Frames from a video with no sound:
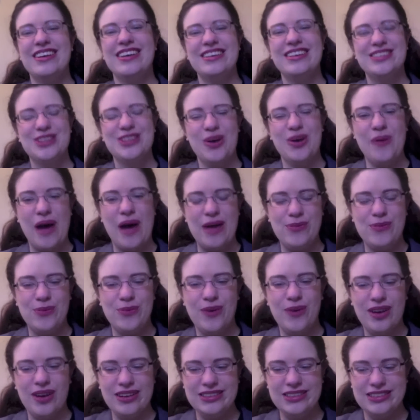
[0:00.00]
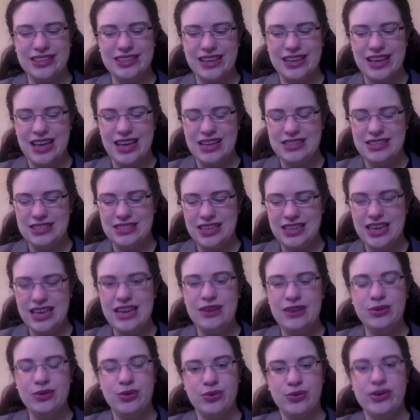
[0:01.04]
So I want to get
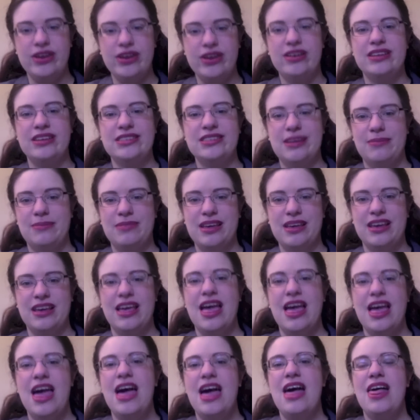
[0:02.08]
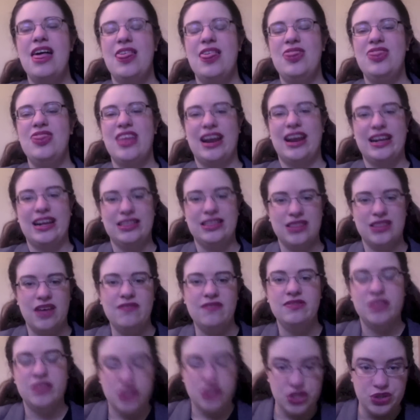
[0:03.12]
a career in something that I
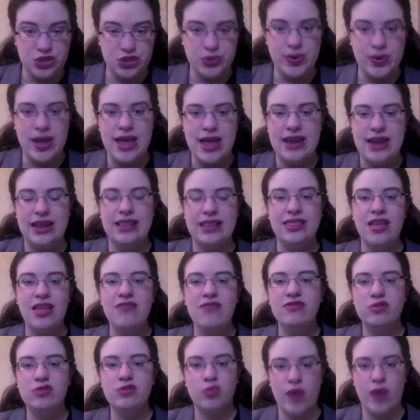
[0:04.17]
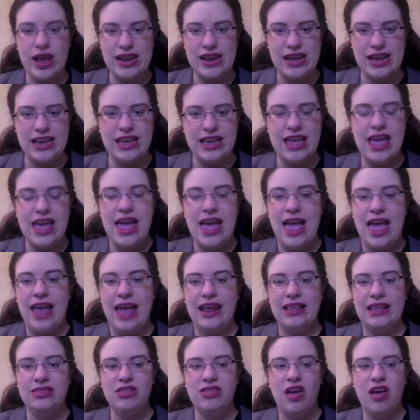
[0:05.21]
love to do. I love writing, and
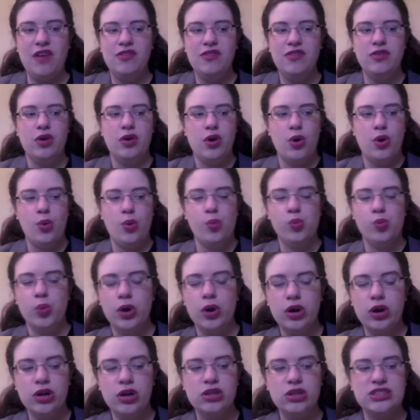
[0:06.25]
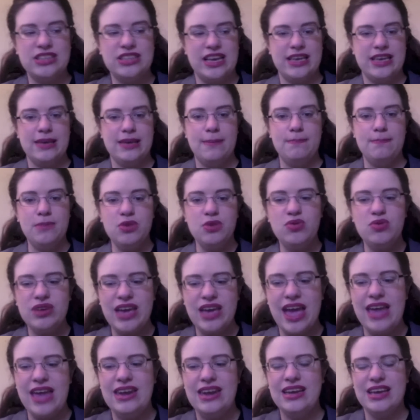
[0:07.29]
I love words and
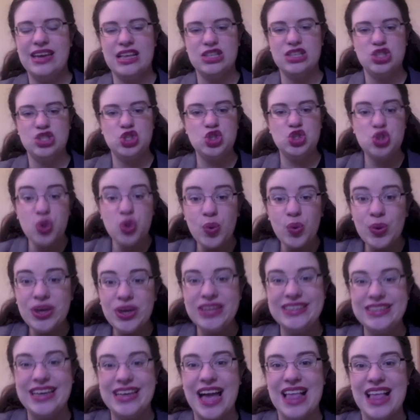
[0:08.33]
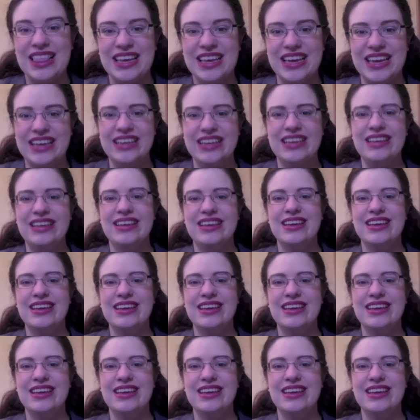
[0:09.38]
communicating and storytelling.